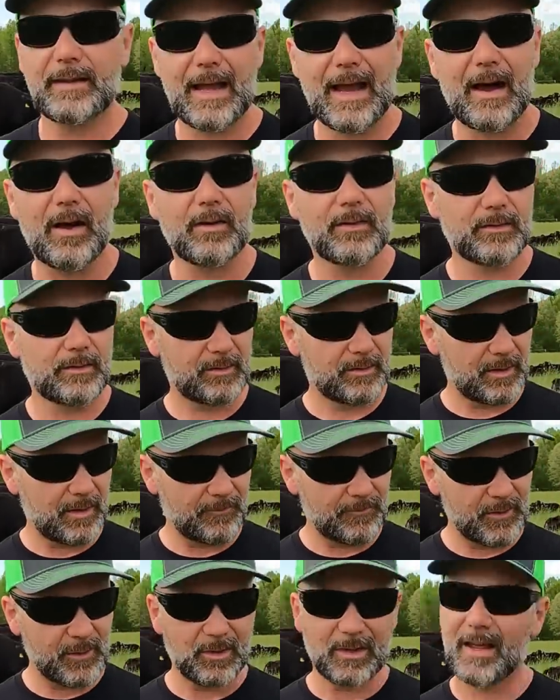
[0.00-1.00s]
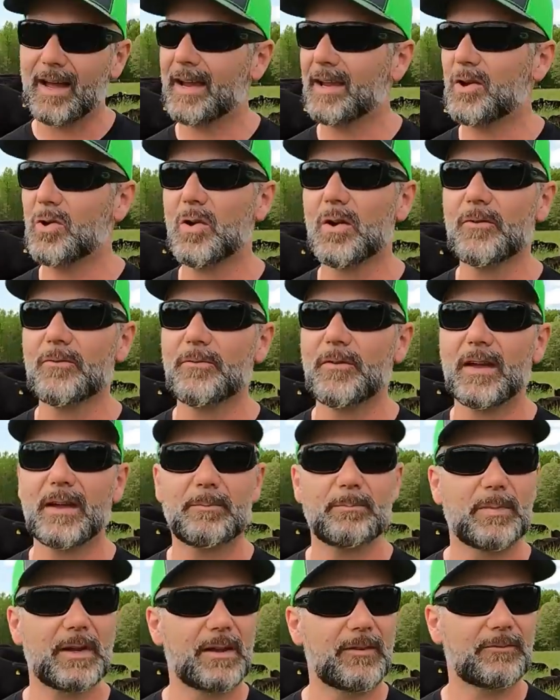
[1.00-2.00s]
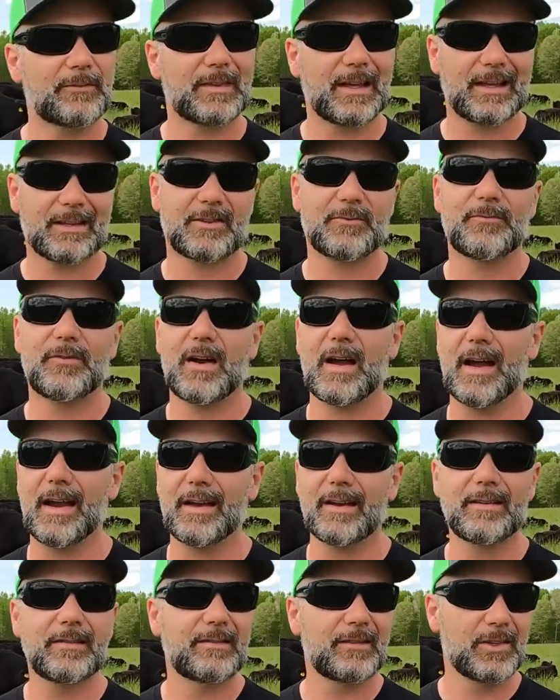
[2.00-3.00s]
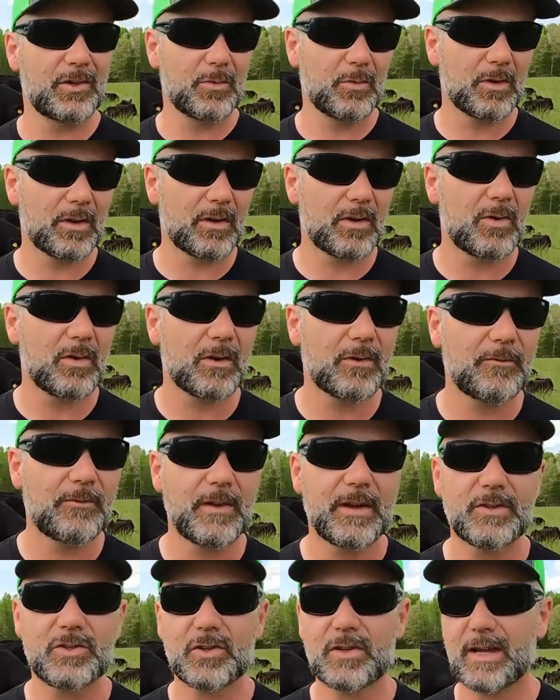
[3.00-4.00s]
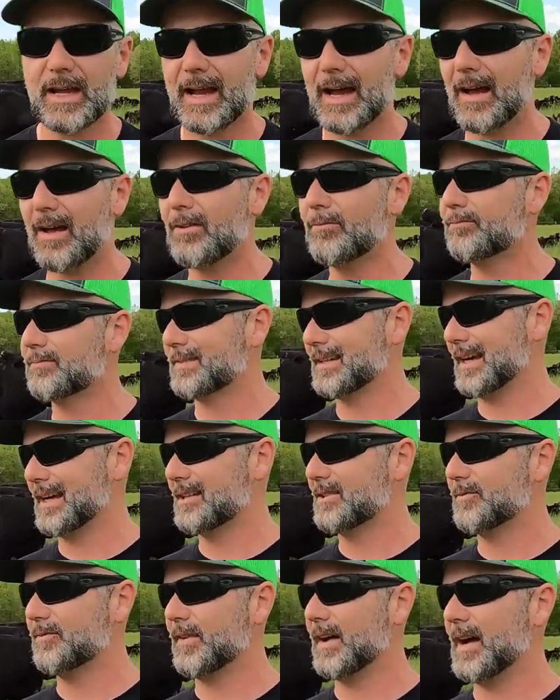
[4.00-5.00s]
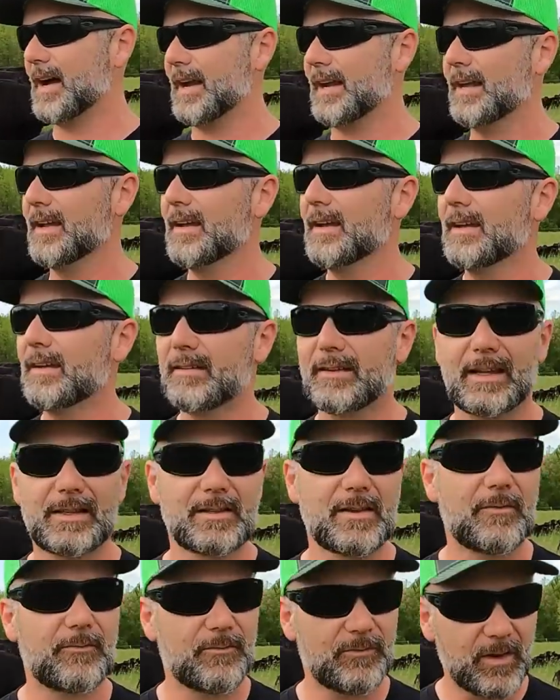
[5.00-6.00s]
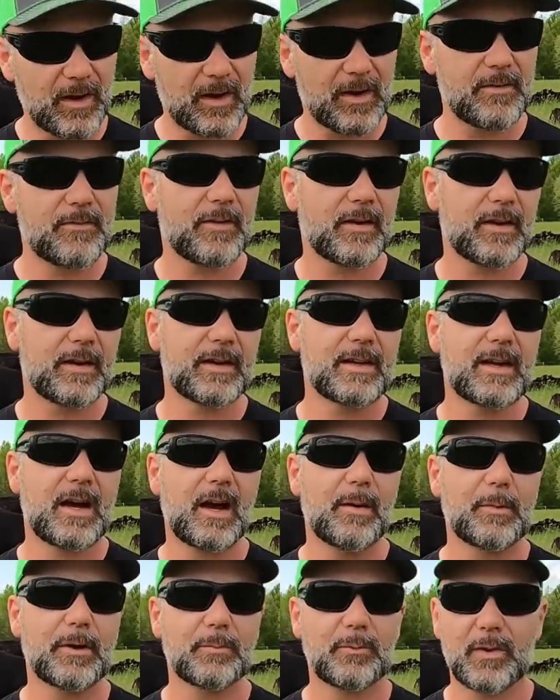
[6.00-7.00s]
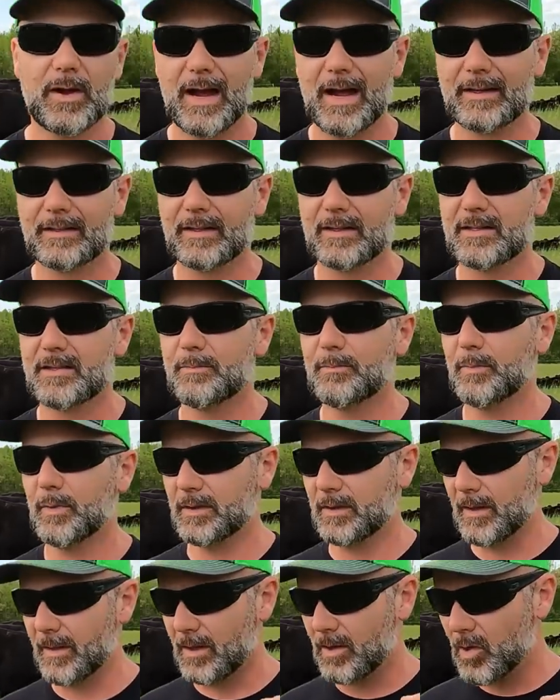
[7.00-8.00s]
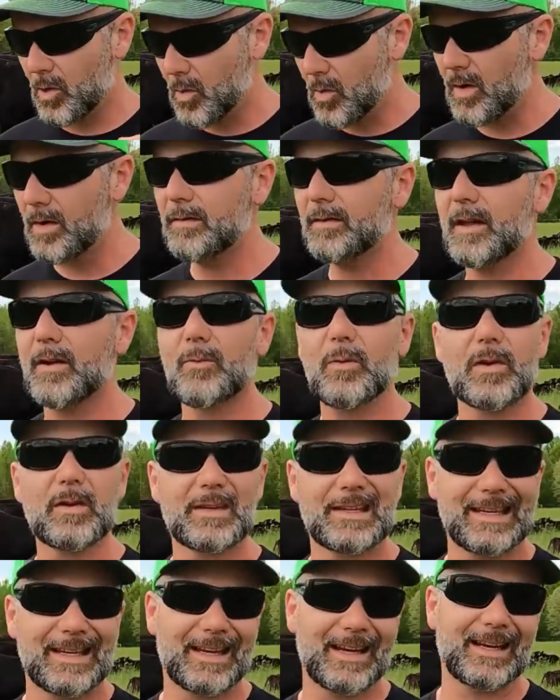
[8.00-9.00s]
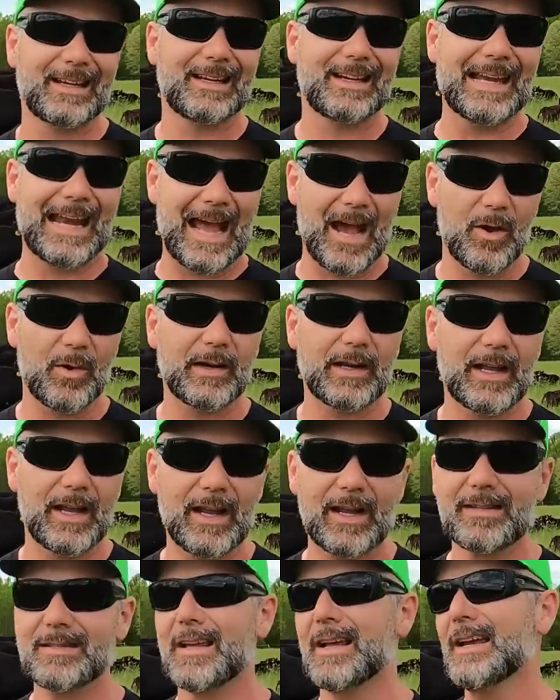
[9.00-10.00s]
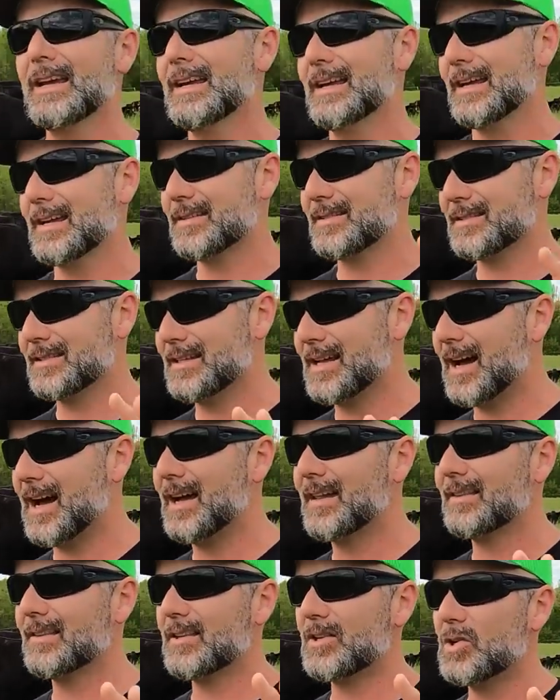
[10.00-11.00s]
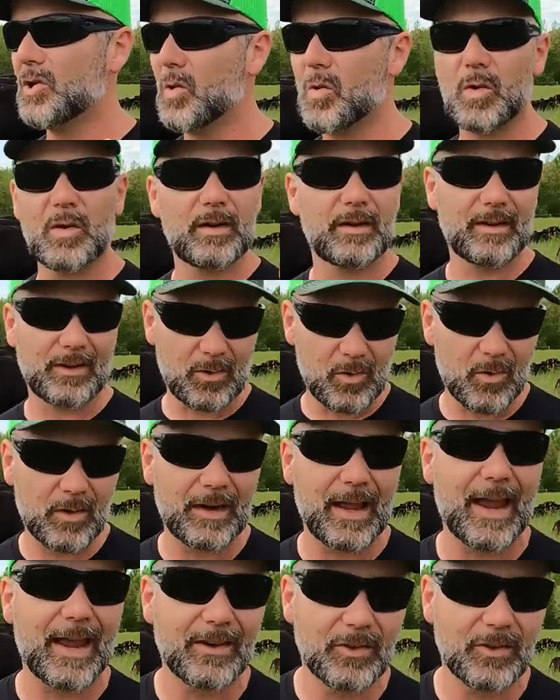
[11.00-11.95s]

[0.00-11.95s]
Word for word: Now, if you like corn-fed beef, that's fine. You want to corn-feed your cow, that's fine. That's a very, very common practice. But the corn that we're getting nowadays is not the corn, the corn